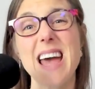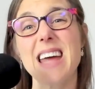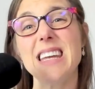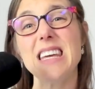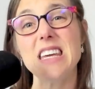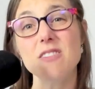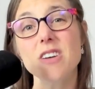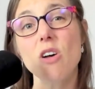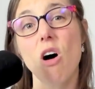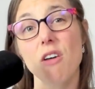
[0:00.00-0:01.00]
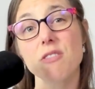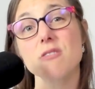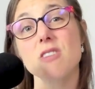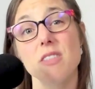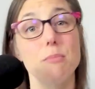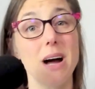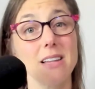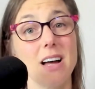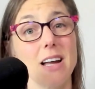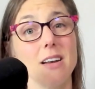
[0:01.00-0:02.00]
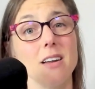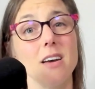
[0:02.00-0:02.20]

and even authors on the byline.